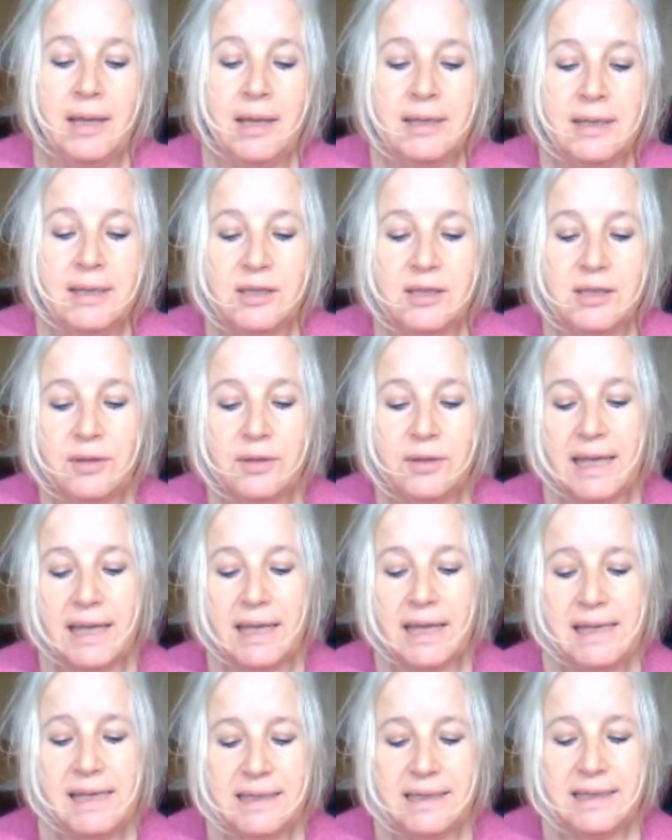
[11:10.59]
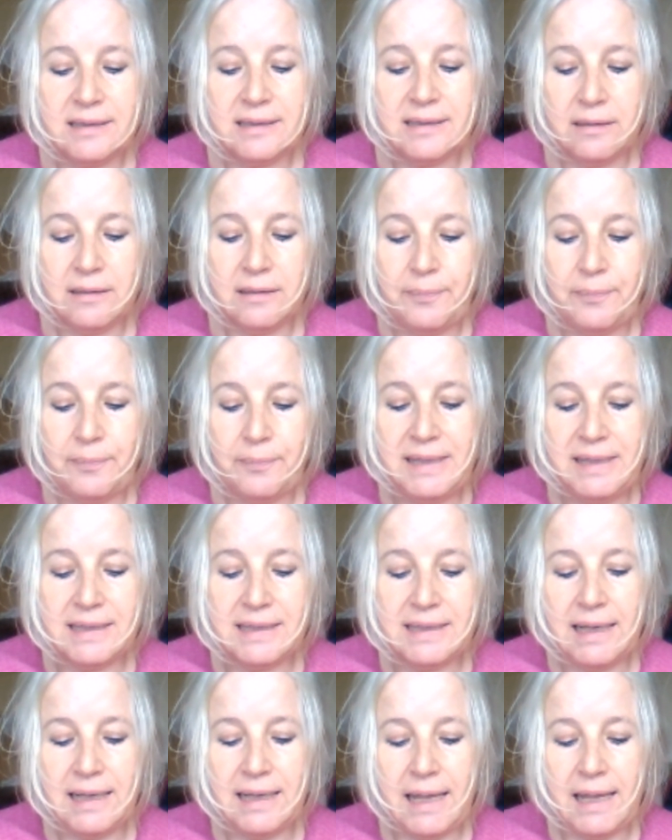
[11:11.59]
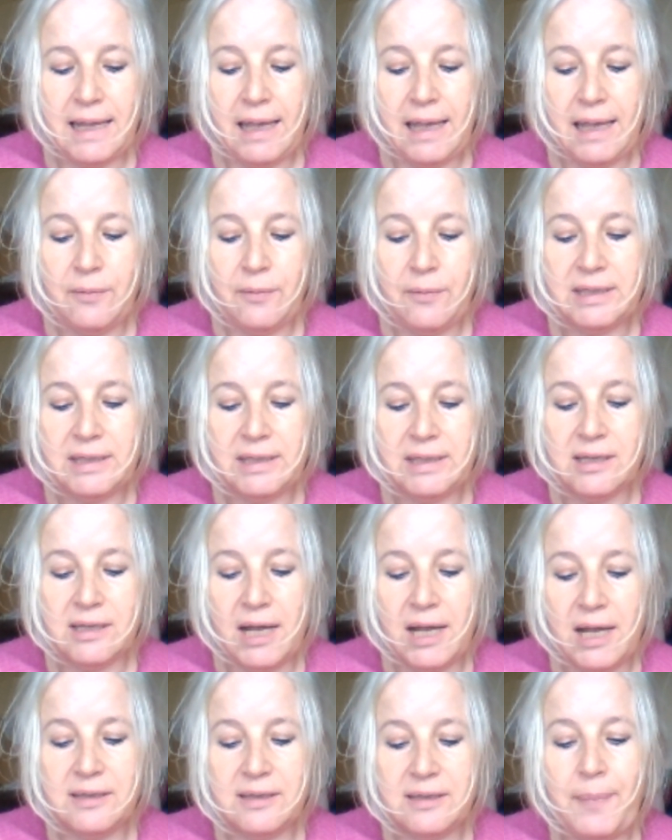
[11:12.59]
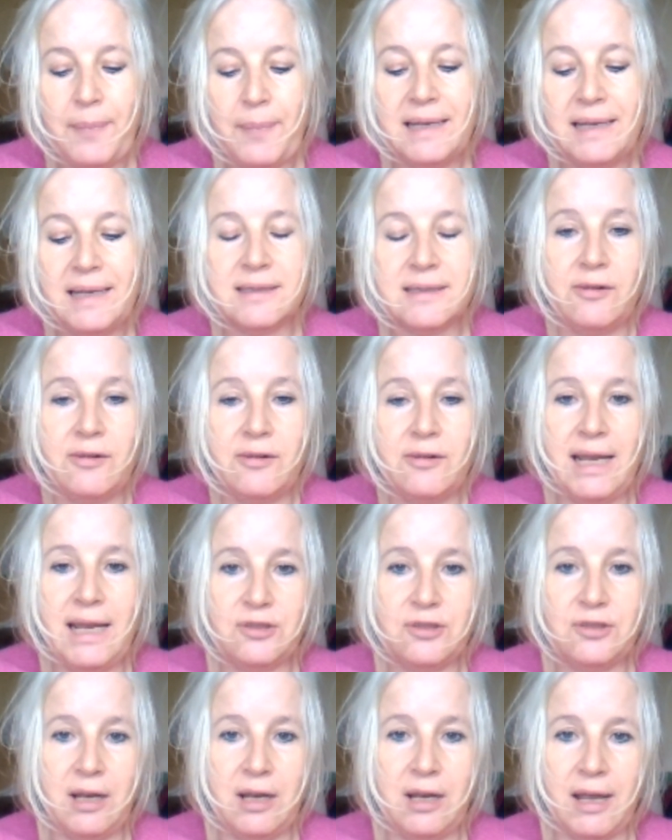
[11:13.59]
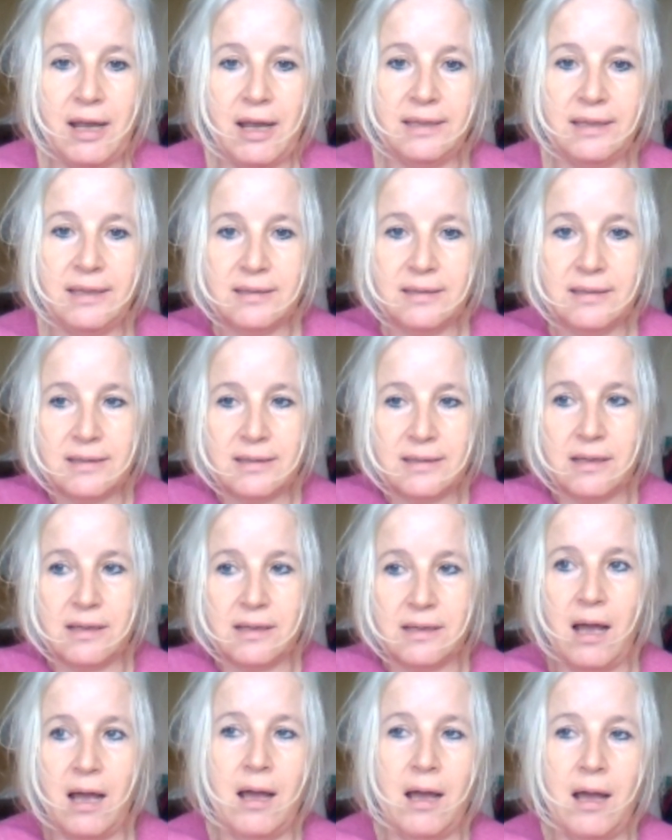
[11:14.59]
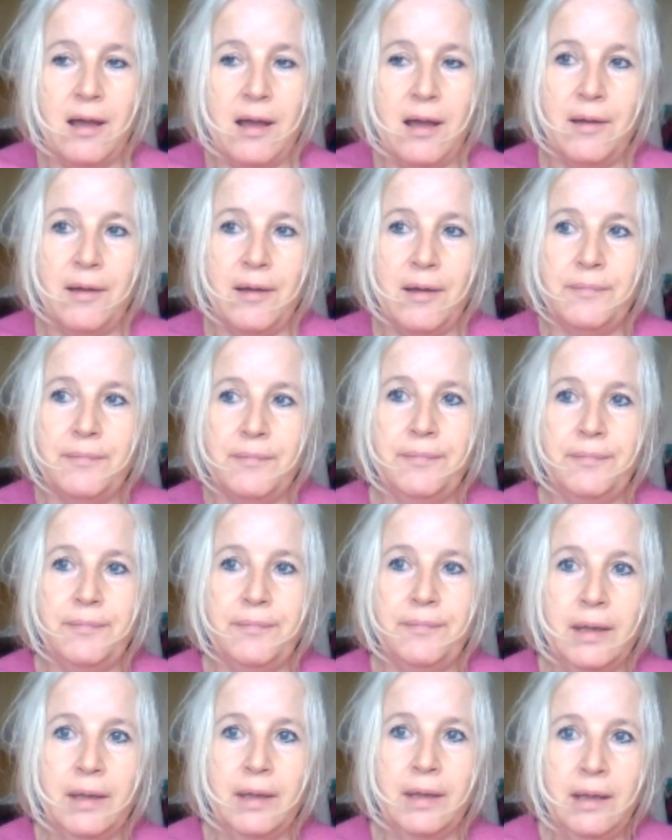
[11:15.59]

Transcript: So the kidneys basically were designed to balance our electrolytes and